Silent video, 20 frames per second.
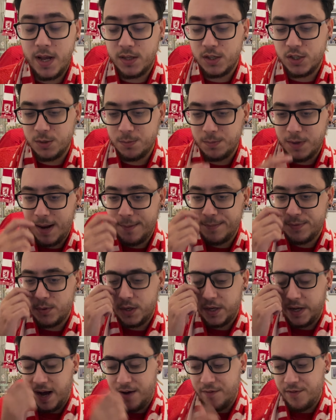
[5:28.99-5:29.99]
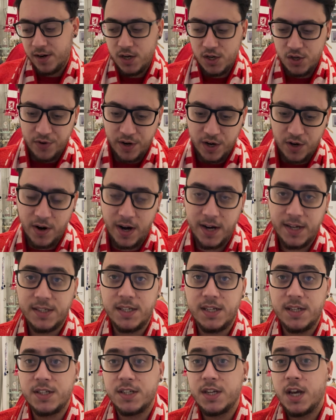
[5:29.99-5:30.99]
And sometimes when you have an injury
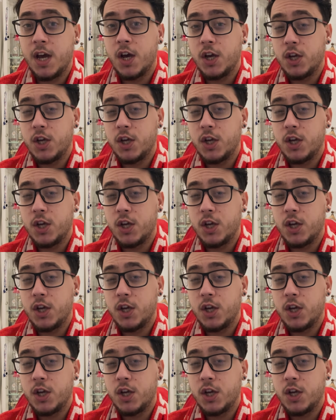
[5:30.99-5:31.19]
crisis,